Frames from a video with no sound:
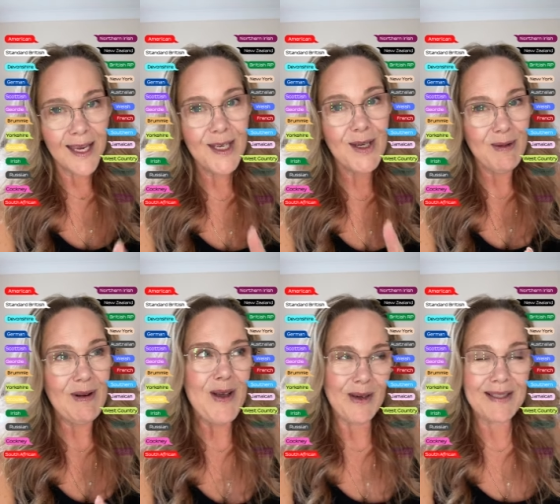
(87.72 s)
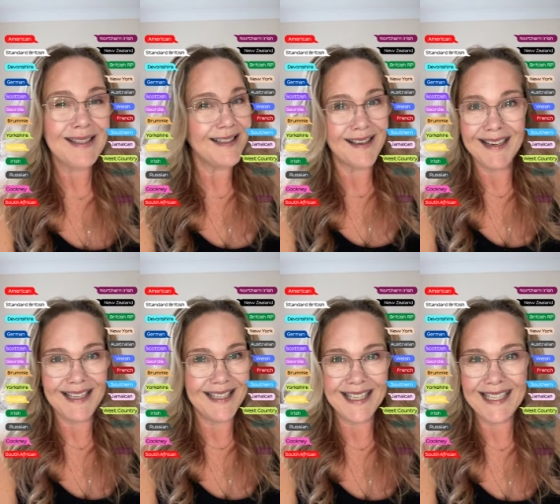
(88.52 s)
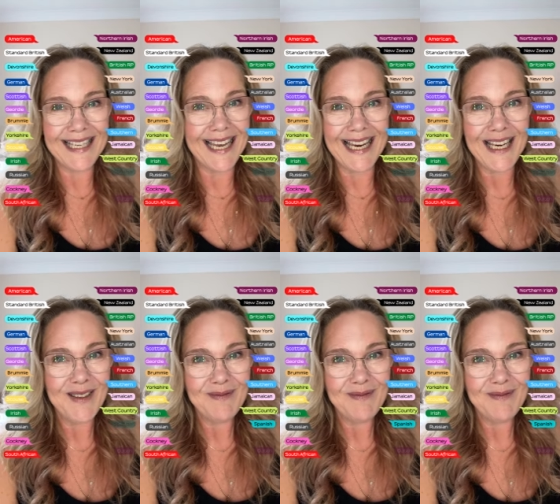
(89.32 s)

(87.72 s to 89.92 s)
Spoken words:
You look stunning today.